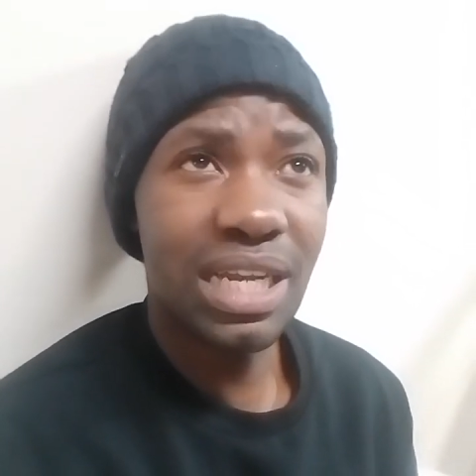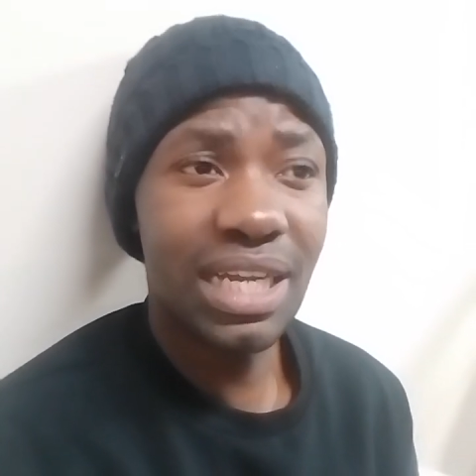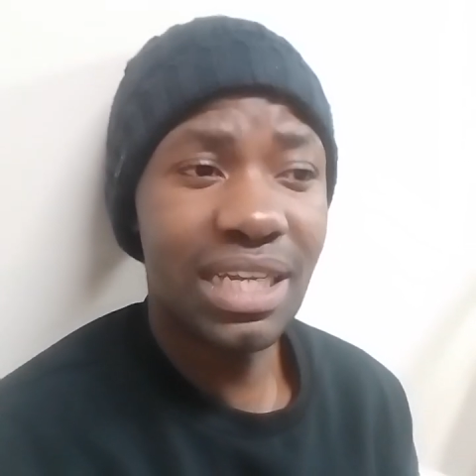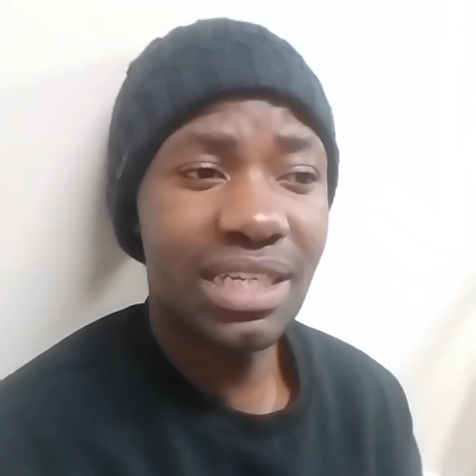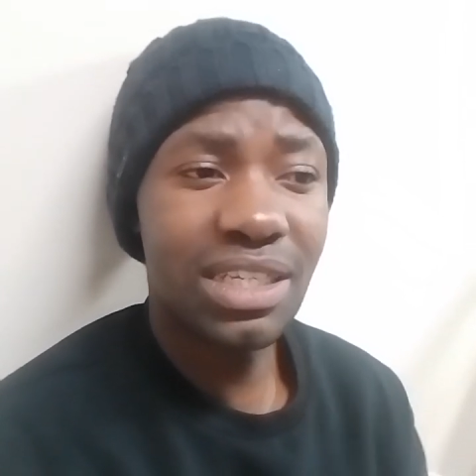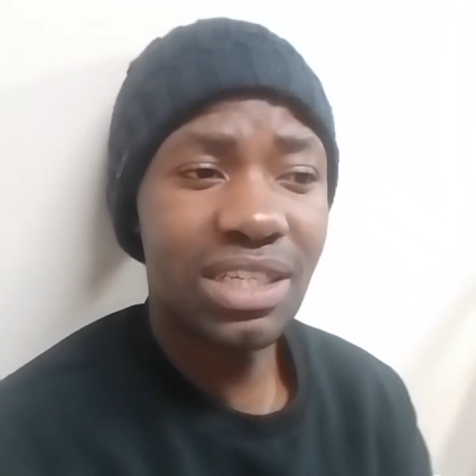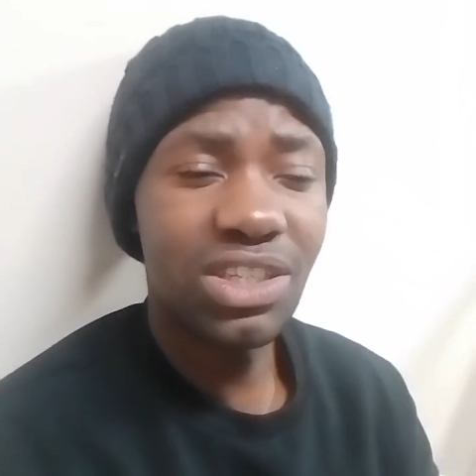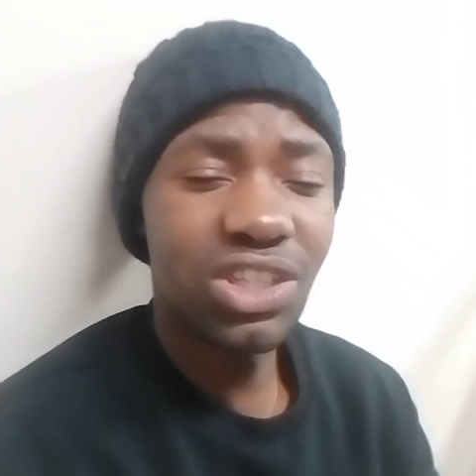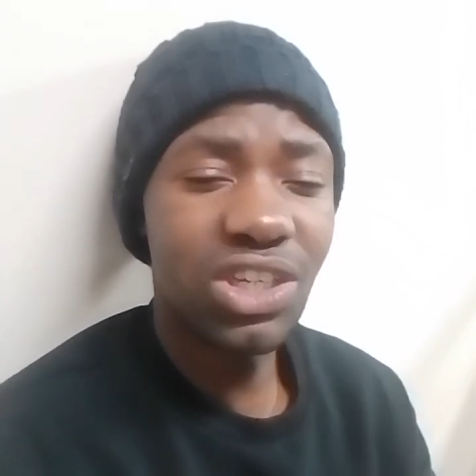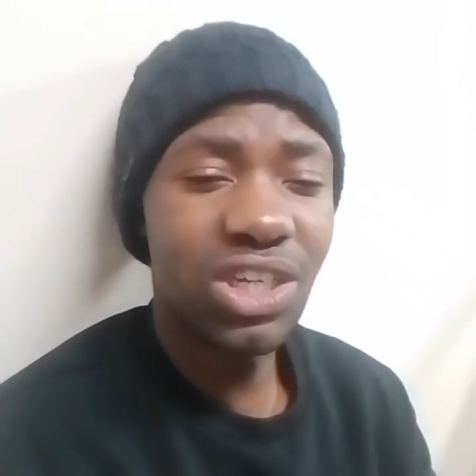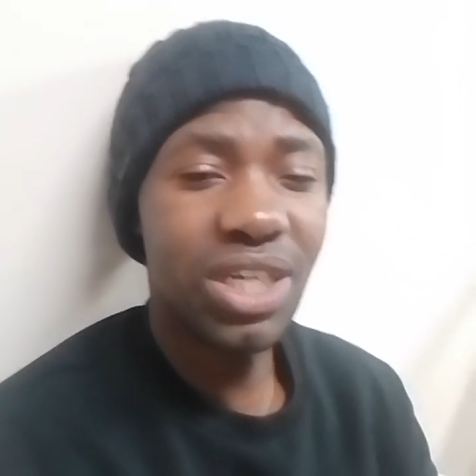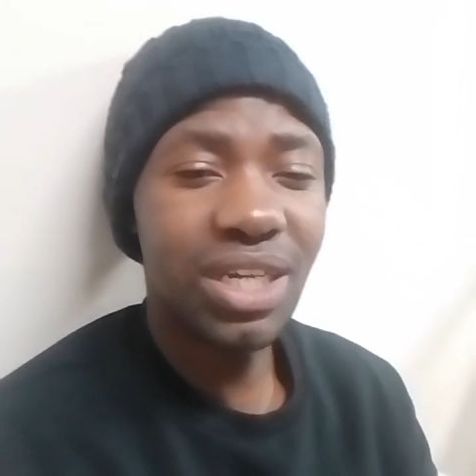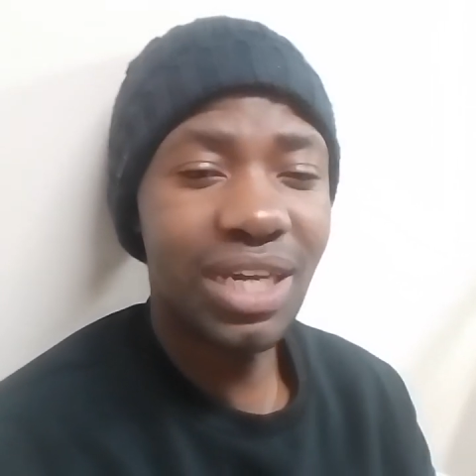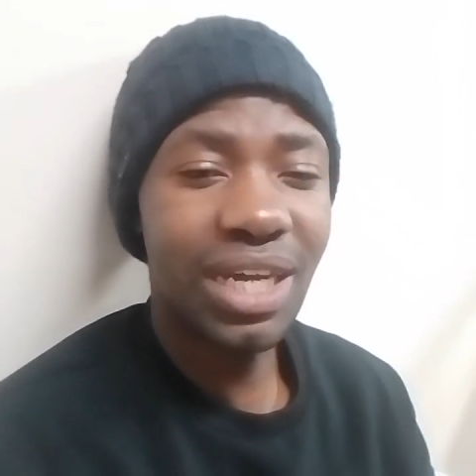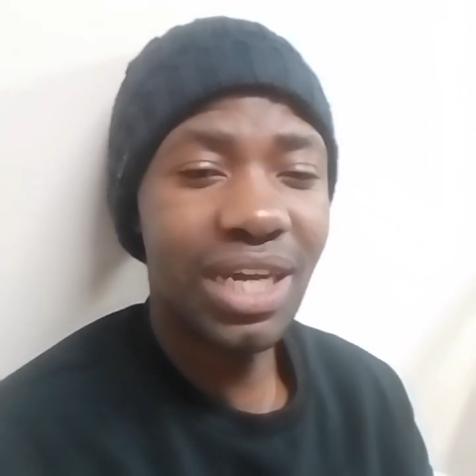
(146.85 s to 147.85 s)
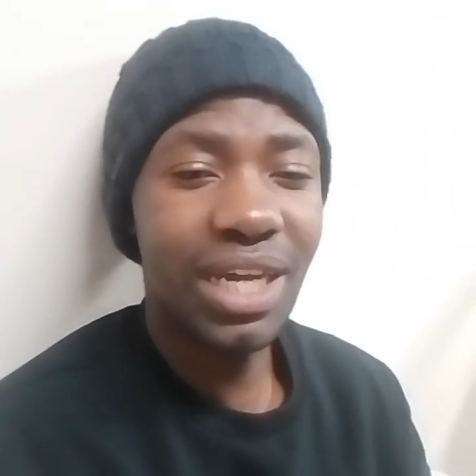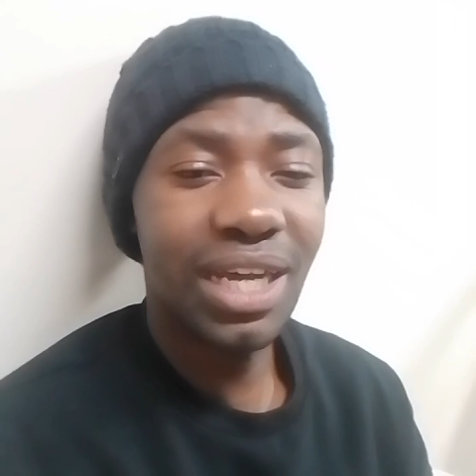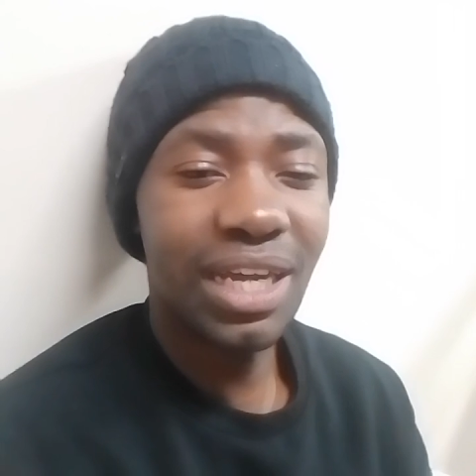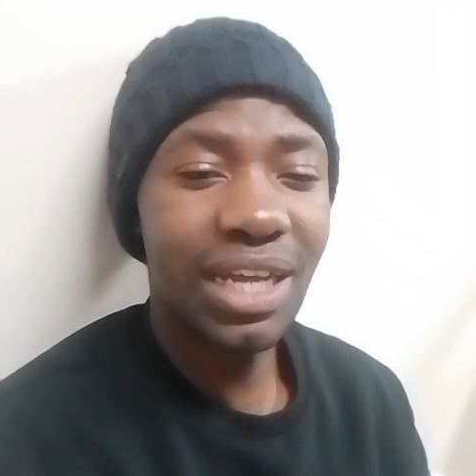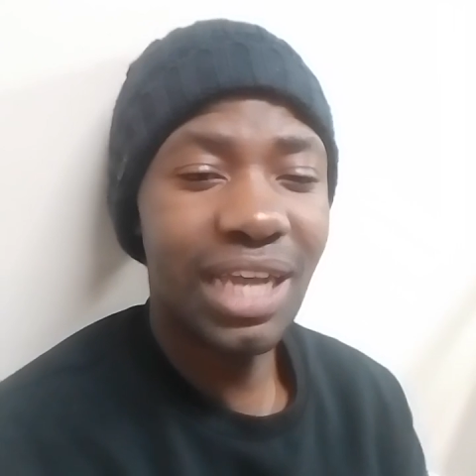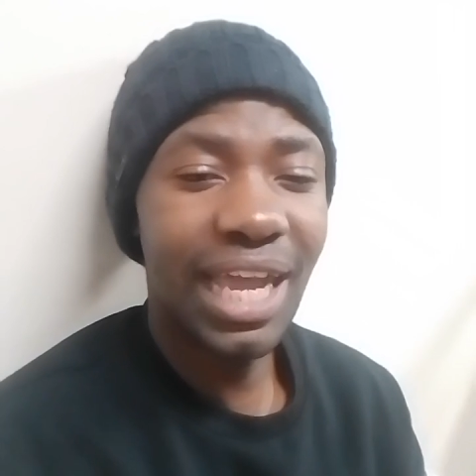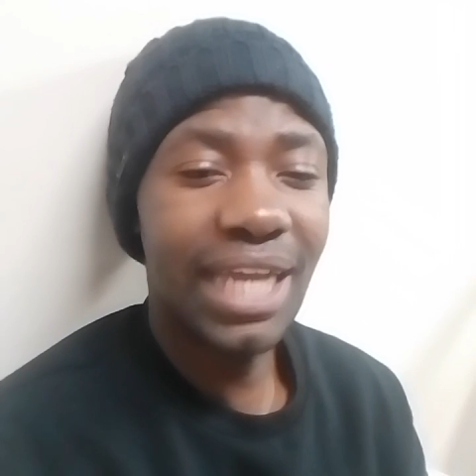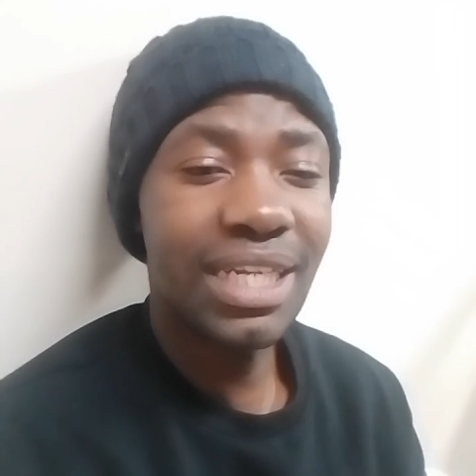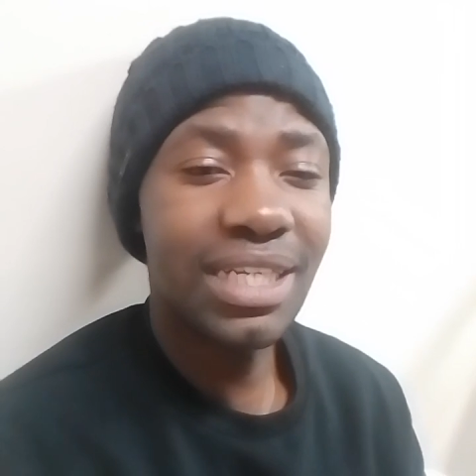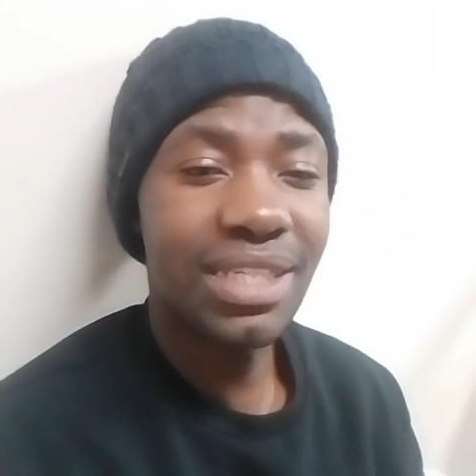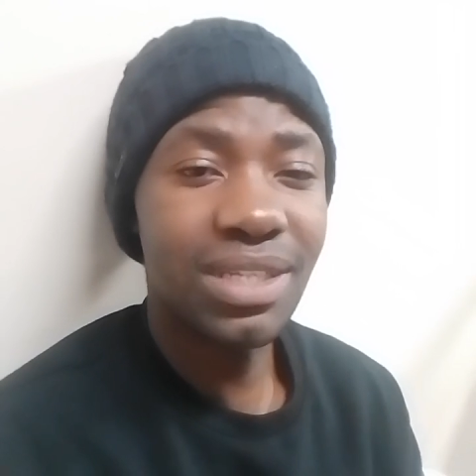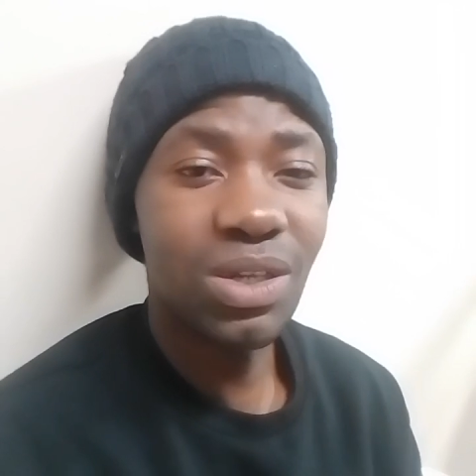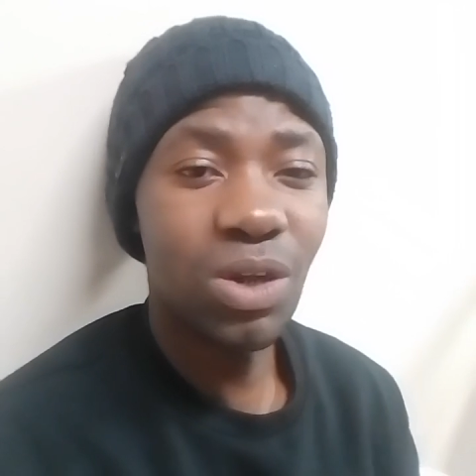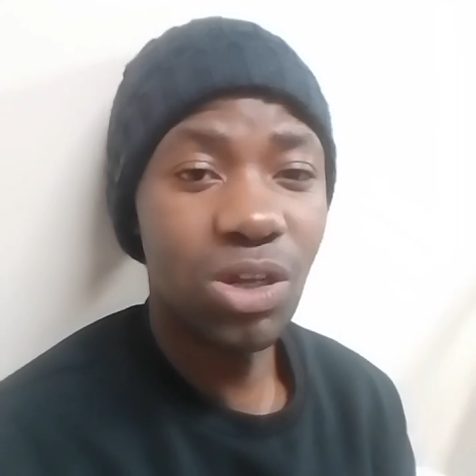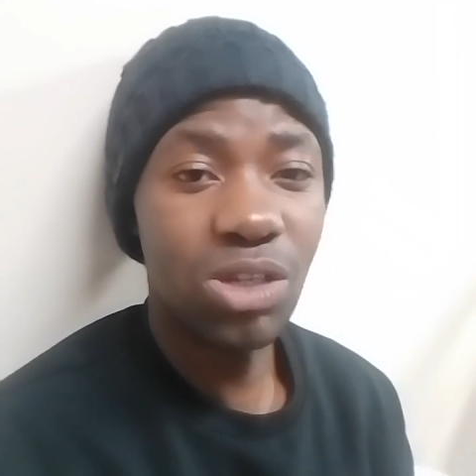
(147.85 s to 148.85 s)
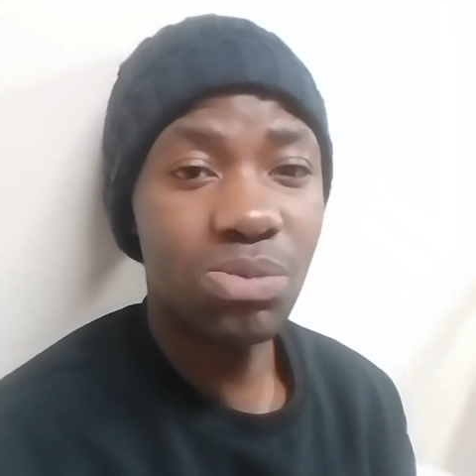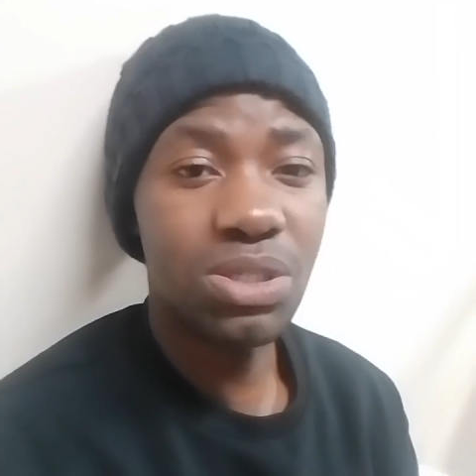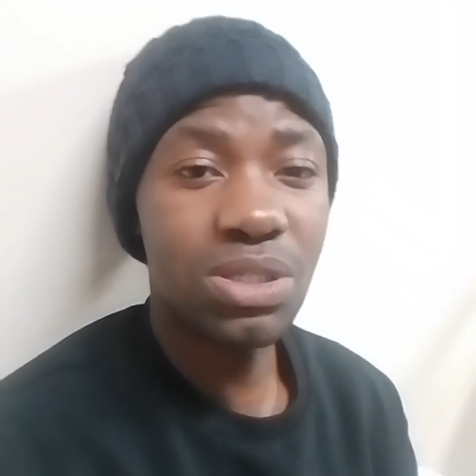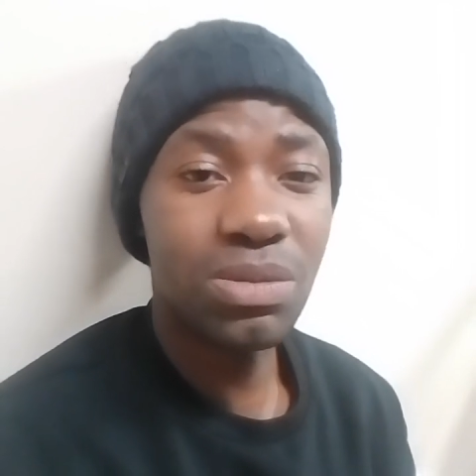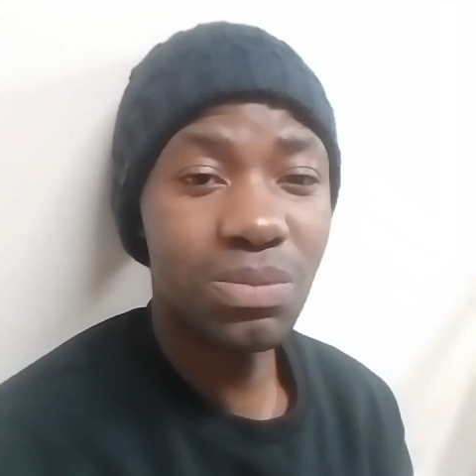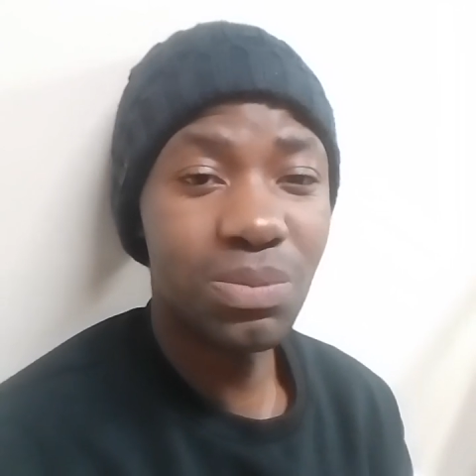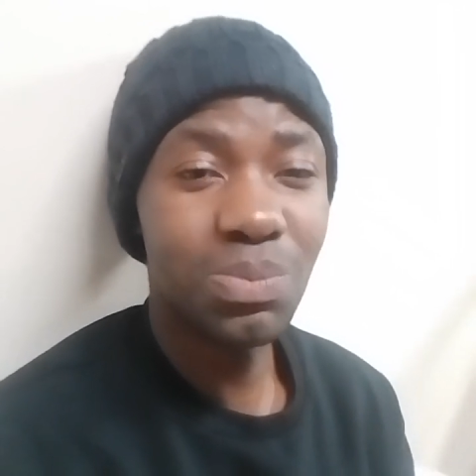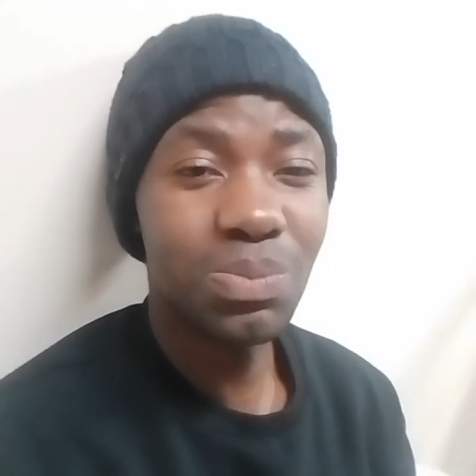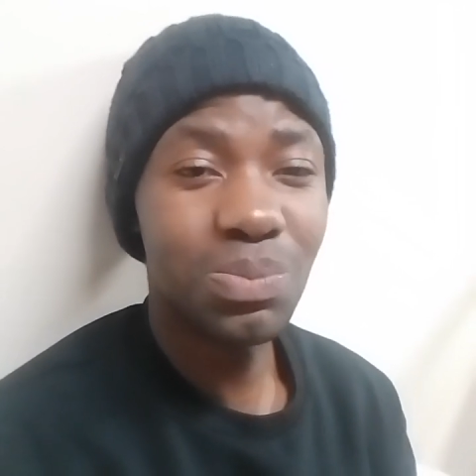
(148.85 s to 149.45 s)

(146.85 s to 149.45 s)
like near Addington Hospital.